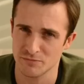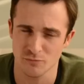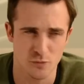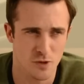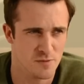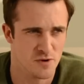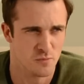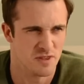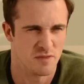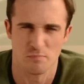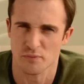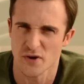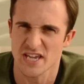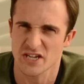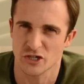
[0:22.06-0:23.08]
woman with a
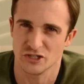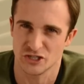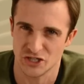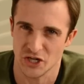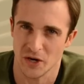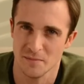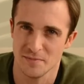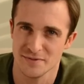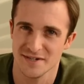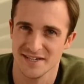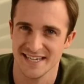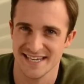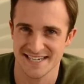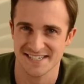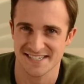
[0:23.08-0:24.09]
pretty good job
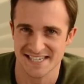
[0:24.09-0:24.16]
in